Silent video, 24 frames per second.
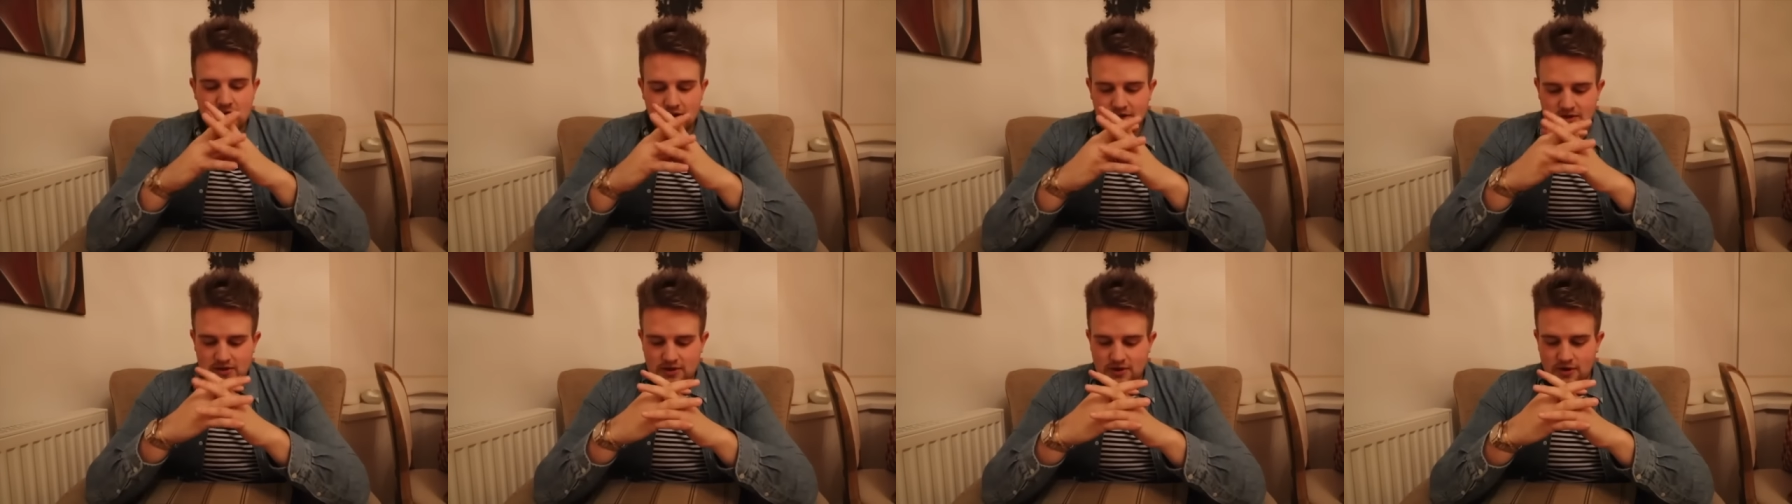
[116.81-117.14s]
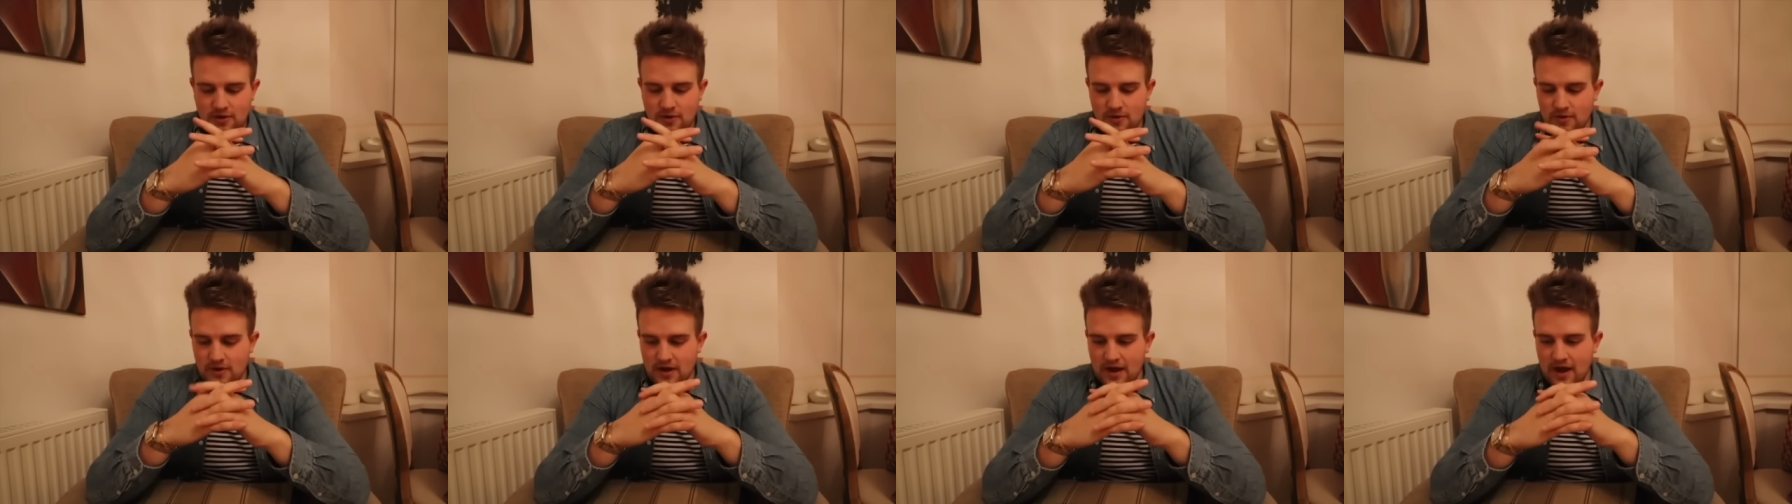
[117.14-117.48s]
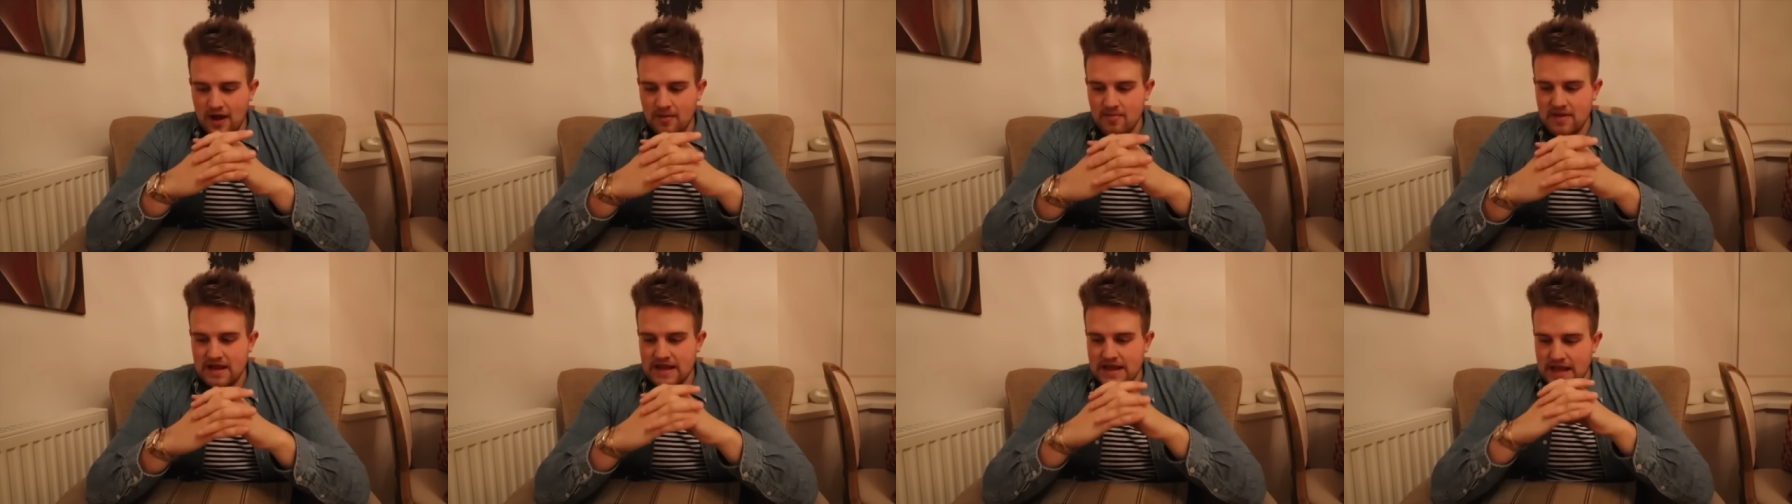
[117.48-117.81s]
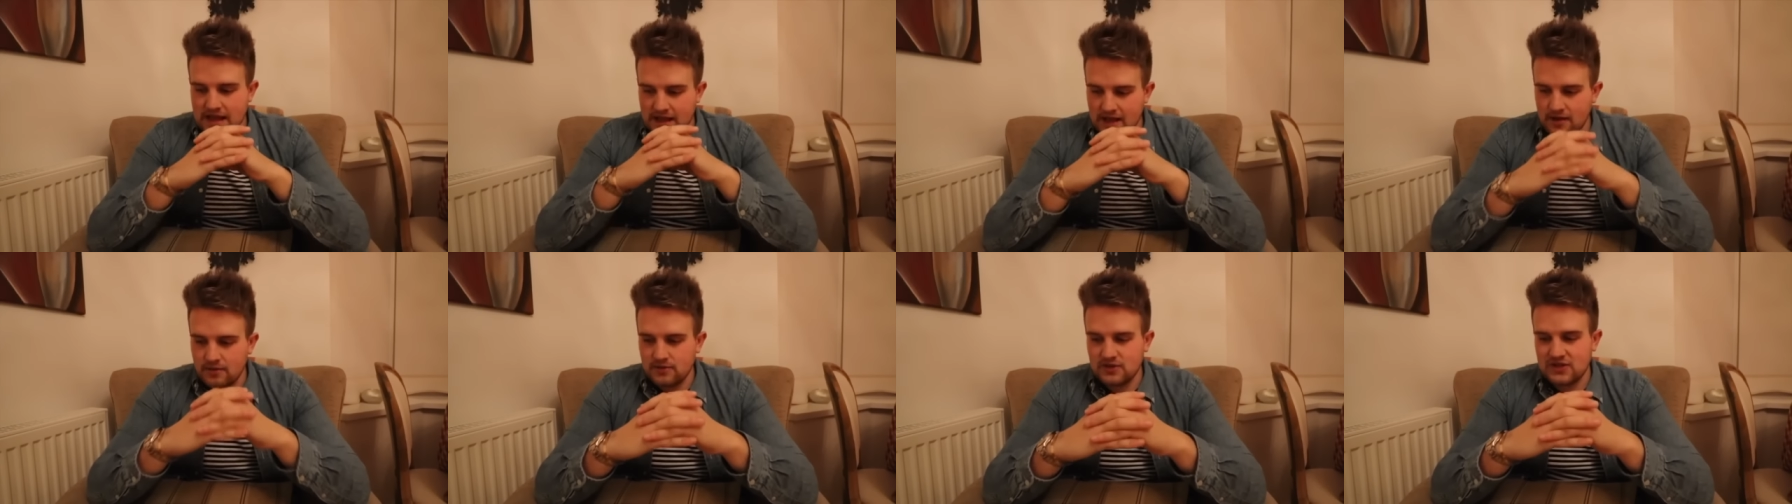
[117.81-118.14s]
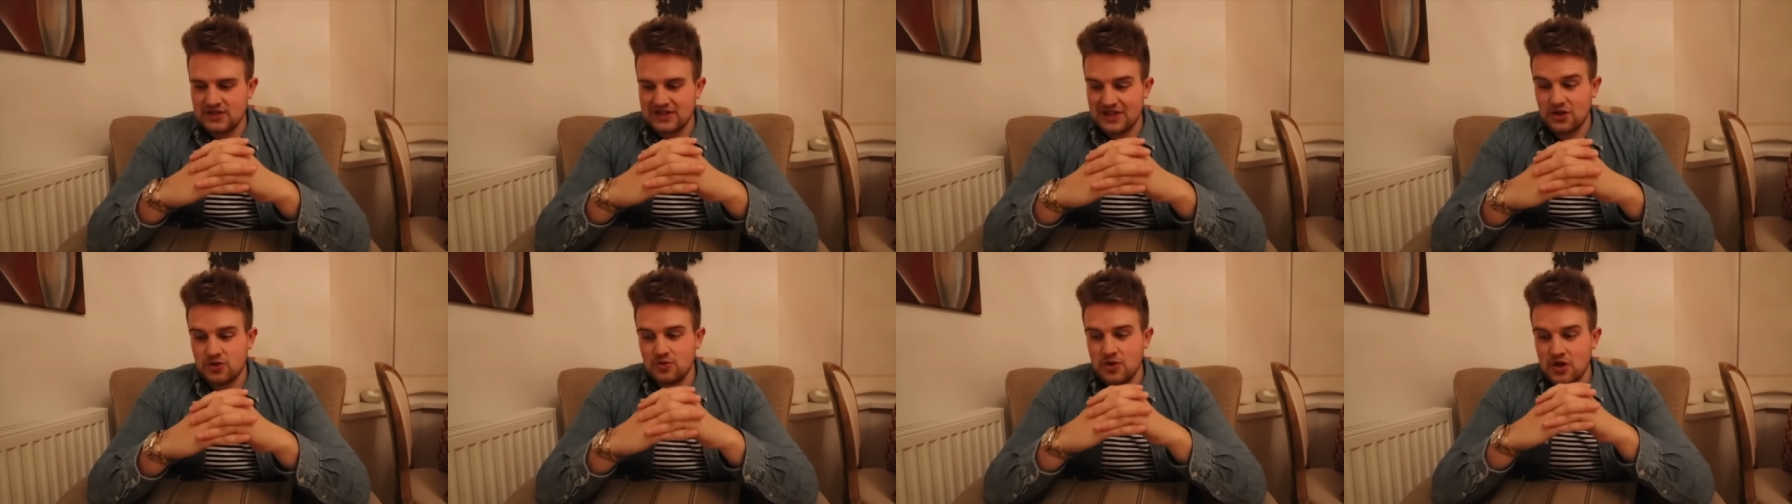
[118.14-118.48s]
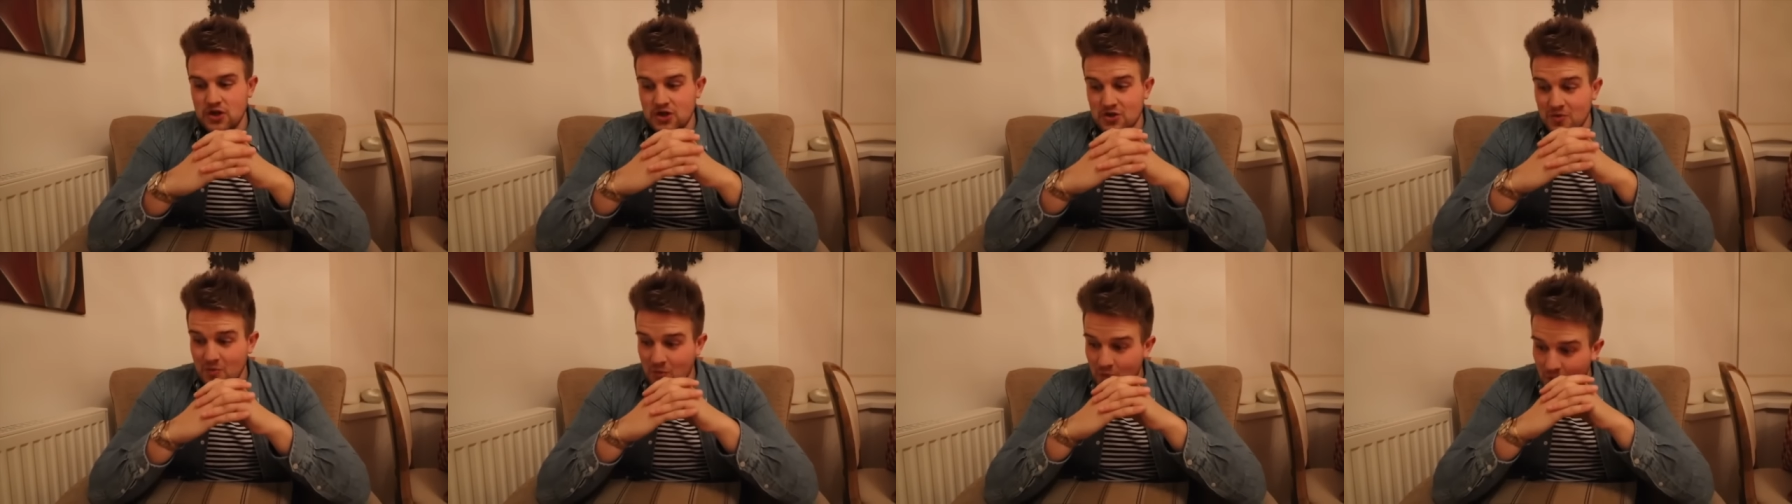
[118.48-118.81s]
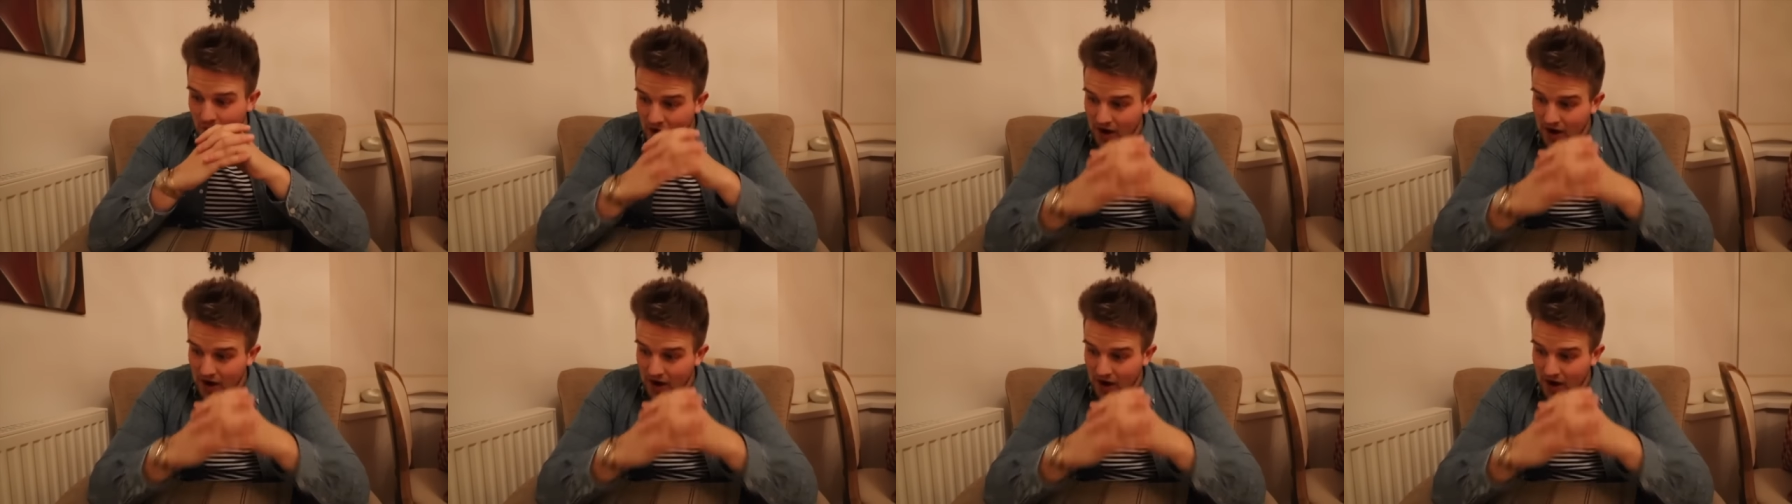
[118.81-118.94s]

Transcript: So, I mean, yeah, that was situation